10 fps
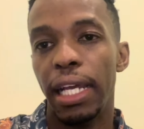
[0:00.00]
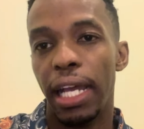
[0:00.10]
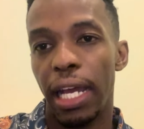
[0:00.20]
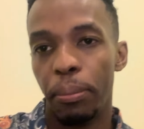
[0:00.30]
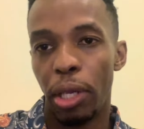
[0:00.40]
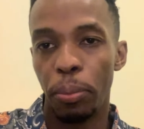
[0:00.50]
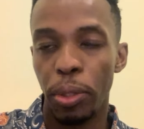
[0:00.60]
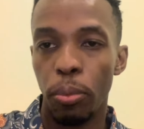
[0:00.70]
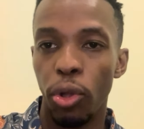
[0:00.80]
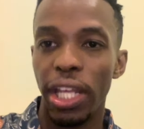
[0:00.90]
I'll be
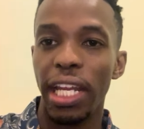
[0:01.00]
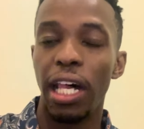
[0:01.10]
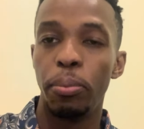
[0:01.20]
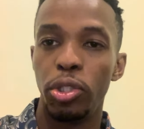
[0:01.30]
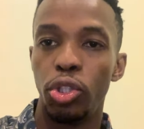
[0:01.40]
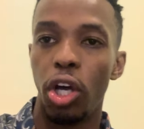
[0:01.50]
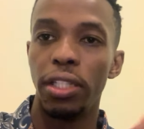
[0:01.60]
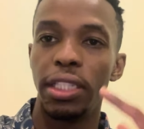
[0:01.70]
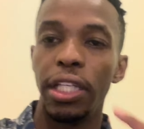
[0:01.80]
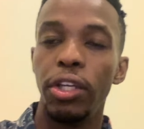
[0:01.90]
more than happy to
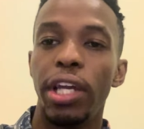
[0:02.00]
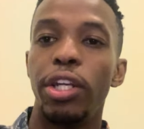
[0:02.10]
answer you.